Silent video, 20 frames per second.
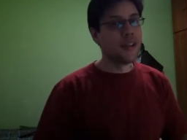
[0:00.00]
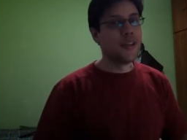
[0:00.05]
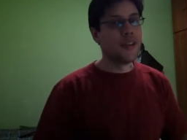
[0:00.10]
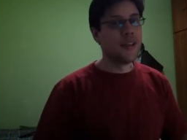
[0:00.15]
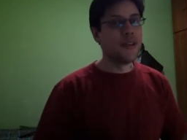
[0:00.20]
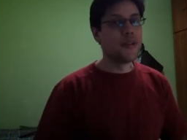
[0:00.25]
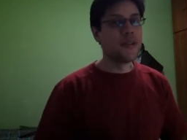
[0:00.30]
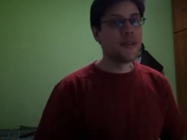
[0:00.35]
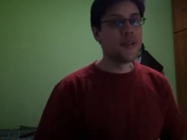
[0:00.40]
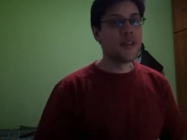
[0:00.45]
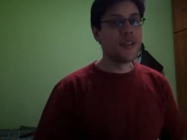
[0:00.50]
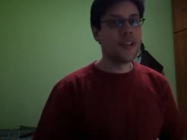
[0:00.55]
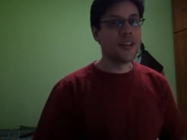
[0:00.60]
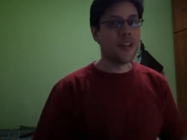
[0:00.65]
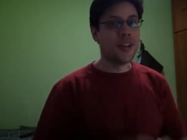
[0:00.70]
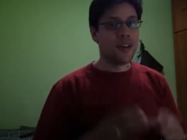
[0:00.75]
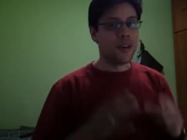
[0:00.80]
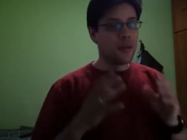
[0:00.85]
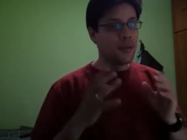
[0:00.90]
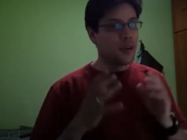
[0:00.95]
you'll see,
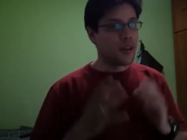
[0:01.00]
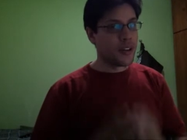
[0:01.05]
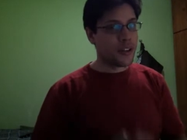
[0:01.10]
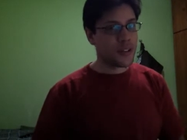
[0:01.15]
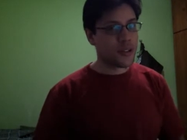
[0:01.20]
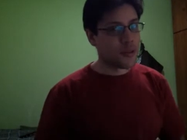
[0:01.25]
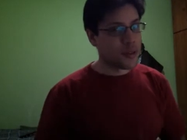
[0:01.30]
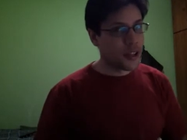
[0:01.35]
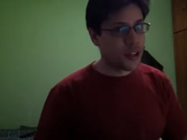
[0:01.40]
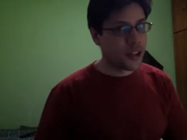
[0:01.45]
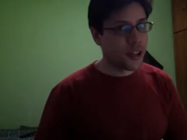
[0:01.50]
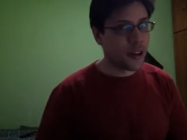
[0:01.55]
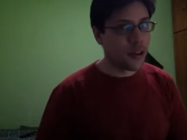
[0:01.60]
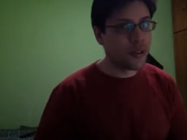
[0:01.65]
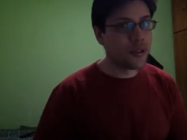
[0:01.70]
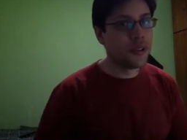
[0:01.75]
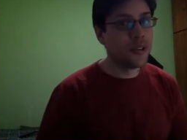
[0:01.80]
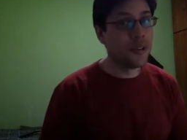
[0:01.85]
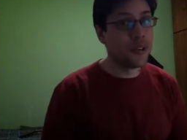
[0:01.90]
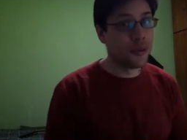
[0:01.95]
when it's really
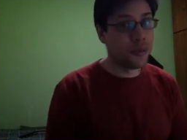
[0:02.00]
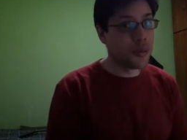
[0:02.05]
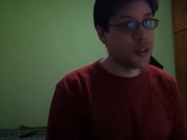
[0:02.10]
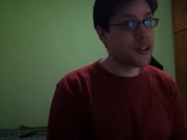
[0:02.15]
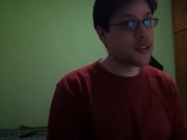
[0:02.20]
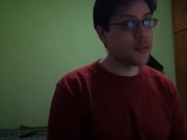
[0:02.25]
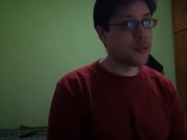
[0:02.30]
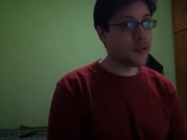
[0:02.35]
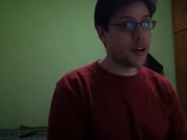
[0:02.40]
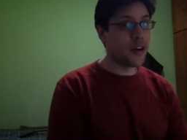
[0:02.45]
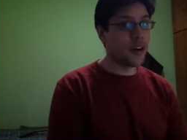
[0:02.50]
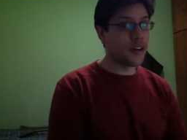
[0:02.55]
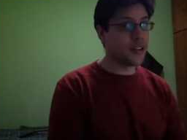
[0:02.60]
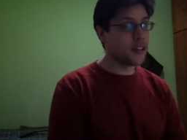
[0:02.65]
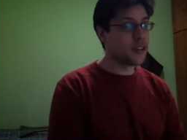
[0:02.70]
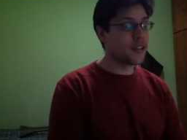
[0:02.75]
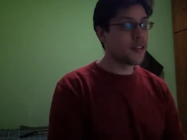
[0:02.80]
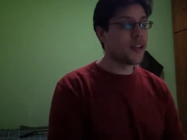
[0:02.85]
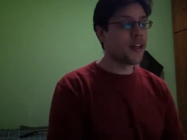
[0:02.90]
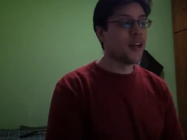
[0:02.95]
cold, you must wear
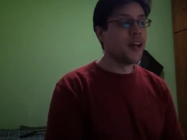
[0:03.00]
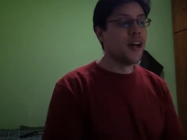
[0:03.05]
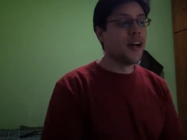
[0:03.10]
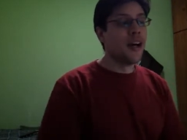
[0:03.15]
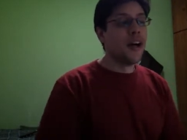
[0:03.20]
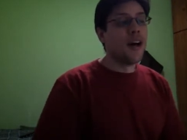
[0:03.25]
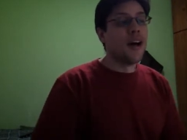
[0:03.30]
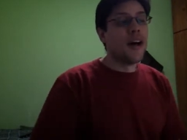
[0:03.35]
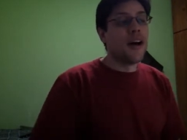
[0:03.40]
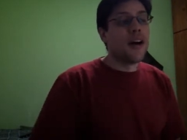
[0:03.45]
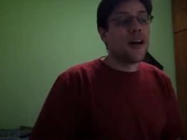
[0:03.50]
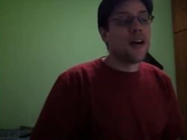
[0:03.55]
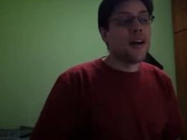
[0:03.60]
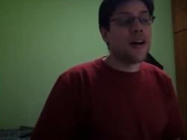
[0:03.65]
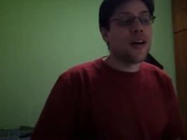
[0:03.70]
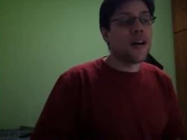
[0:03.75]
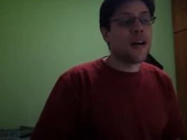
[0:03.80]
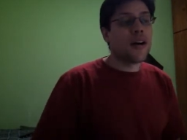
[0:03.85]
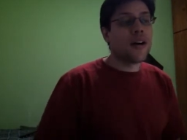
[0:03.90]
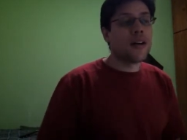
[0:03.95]
it.
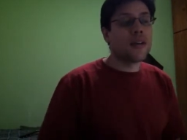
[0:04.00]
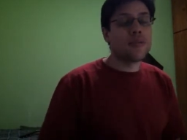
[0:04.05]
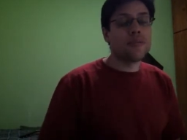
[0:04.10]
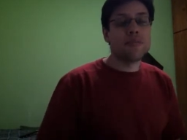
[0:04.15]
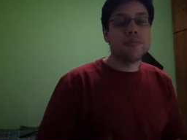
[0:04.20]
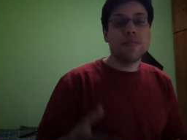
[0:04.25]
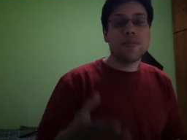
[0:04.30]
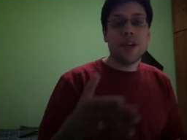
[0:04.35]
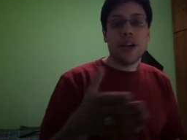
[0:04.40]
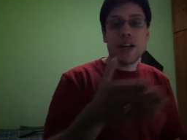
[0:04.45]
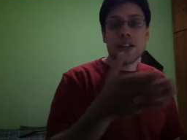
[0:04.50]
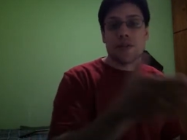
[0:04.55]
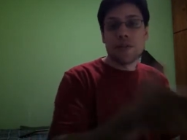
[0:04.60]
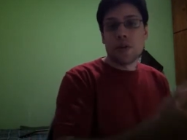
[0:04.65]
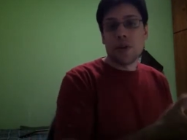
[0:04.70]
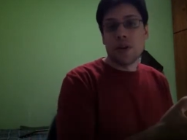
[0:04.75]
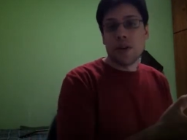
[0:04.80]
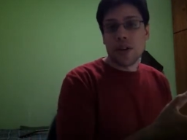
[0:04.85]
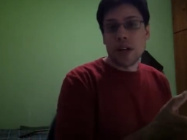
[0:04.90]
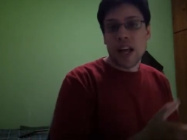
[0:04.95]
Um, as
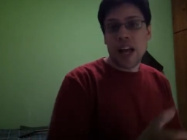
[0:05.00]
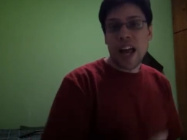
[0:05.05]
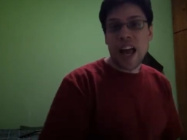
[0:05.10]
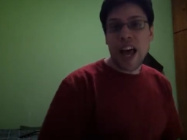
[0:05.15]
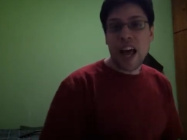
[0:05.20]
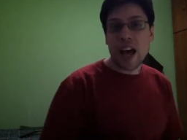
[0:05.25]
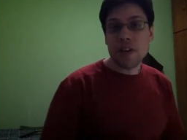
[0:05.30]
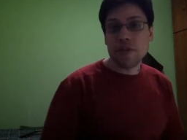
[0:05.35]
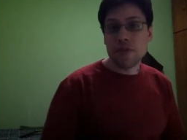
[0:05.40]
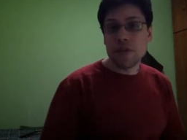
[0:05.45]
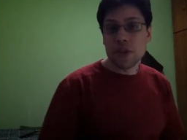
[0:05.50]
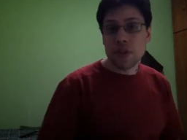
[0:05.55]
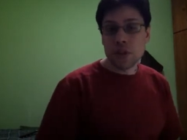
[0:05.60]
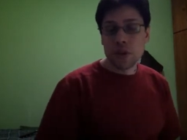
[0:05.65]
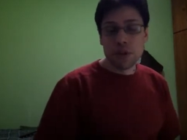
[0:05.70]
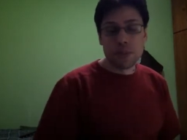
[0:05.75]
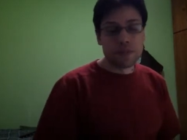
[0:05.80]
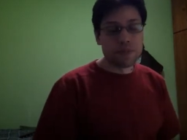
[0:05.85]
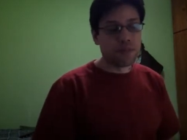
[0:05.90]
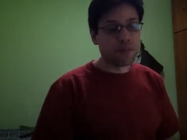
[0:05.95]
for have
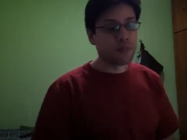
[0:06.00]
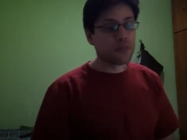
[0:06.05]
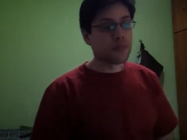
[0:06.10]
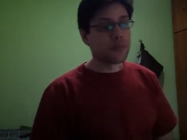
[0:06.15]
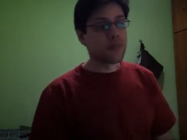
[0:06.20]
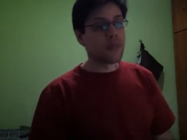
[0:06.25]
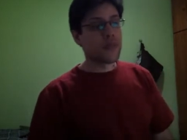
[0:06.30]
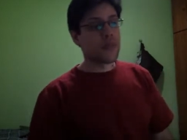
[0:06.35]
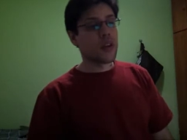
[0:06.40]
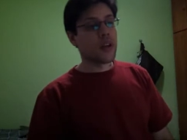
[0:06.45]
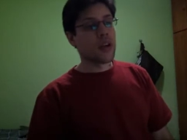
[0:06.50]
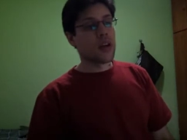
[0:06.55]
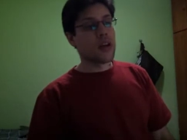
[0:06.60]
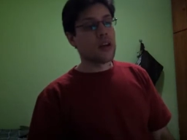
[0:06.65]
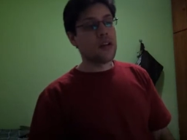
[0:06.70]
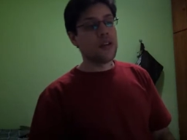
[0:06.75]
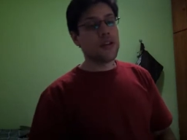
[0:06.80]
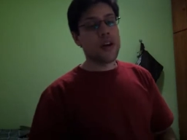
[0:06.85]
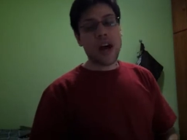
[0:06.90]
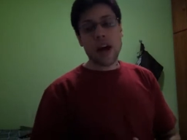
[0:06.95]
to,
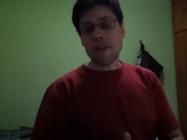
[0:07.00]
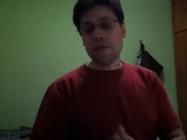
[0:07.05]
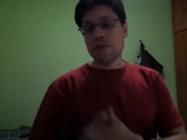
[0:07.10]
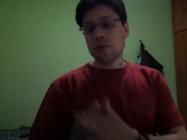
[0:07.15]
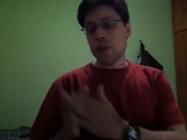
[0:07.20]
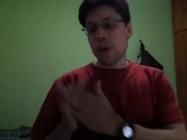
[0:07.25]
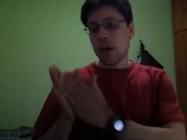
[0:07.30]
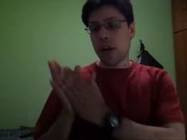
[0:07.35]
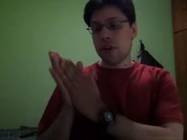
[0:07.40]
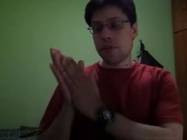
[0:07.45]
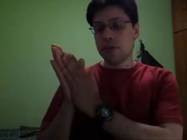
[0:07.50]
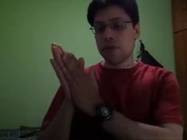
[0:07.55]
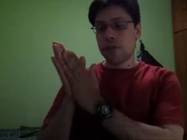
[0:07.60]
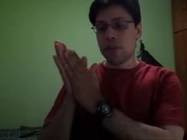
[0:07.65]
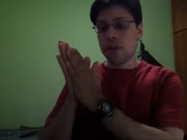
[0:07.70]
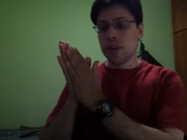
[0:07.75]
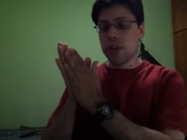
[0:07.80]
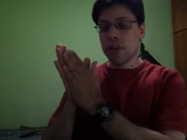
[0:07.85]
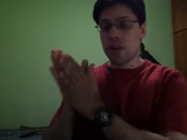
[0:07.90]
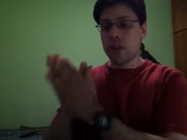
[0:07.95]
you have to have
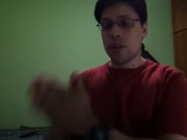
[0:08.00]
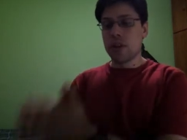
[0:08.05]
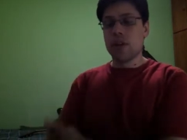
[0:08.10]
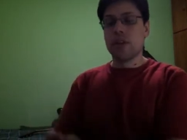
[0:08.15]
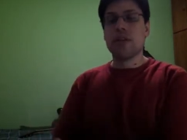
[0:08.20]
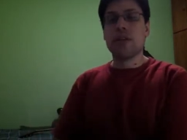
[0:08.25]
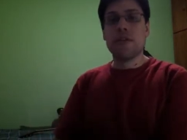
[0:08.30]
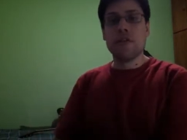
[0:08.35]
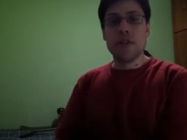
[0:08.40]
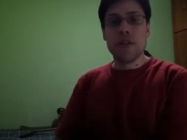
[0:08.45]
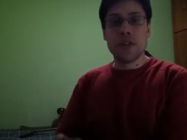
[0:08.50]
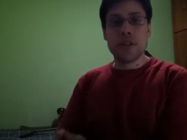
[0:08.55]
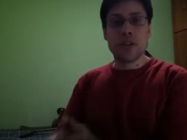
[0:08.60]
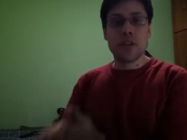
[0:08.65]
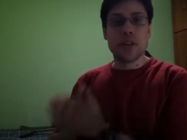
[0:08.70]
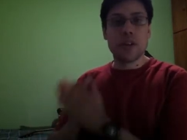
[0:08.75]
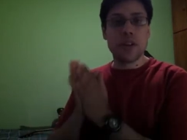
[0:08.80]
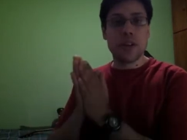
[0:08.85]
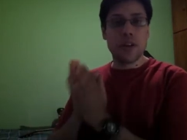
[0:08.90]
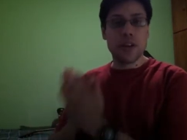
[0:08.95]
the
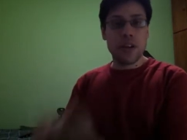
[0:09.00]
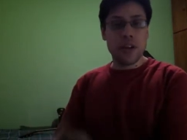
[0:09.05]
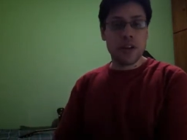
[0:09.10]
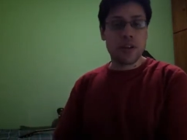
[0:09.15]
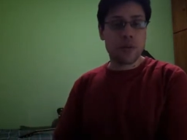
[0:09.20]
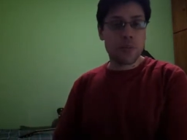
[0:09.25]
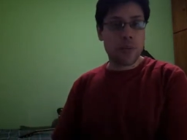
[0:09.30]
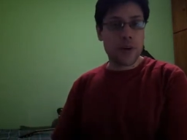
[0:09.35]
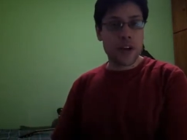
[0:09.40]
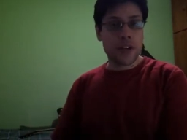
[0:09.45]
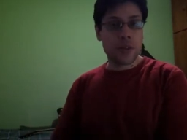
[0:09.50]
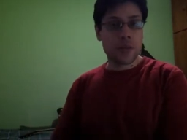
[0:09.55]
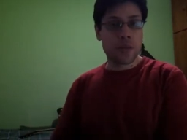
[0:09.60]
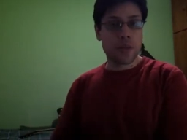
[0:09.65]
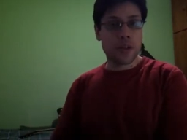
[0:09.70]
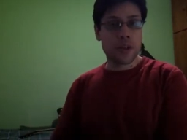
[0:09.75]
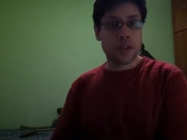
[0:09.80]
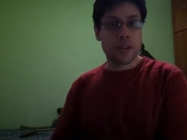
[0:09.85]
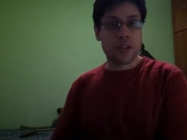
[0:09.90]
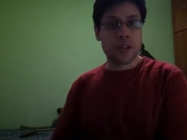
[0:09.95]
visa in your
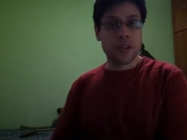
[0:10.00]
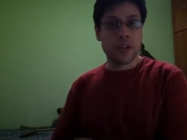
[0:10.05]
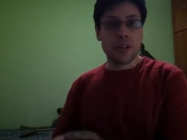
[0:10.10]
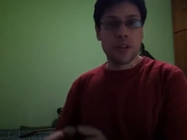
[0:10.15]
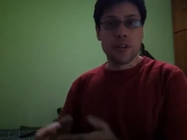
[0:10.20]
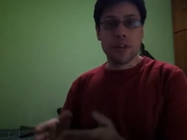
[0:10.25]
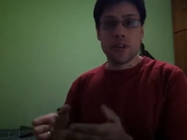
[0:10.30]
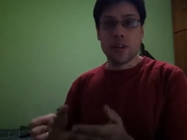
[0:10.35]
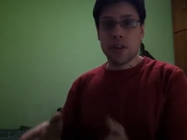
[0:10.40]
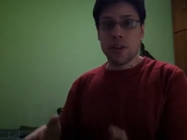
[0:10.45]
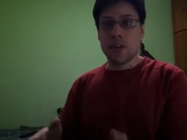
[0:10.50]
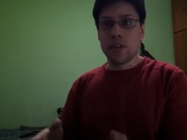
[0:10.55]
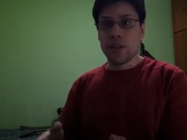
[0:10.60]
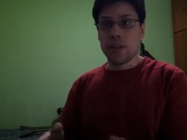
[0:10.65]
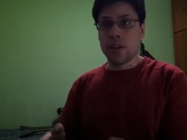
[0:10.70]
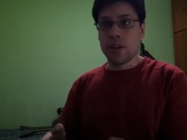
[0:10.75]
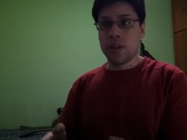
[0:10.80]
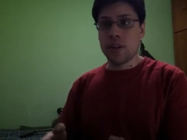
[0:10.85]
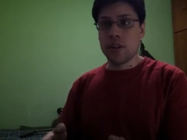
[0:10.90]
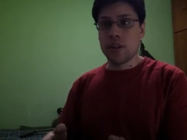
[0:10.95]
passport,
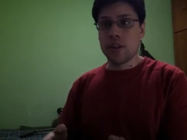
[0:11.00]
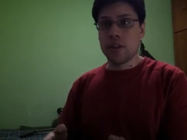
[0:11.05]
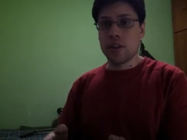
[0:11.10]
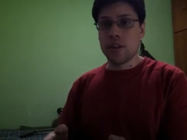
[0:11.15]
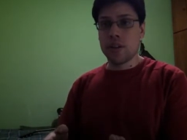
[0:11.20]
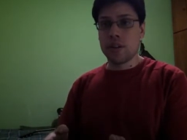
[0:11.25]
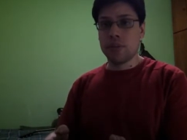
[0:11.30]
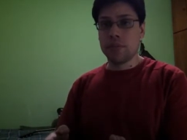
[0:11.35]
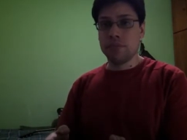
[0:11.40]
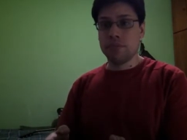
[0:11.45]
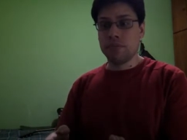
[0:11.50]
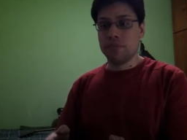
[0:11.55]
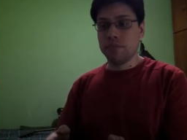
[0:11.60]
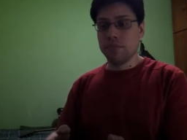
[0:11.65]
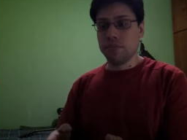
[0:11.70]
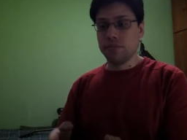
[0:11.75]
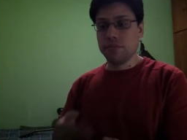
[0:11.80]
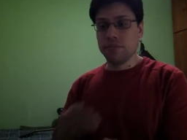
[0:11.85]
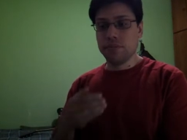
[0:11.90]
and um,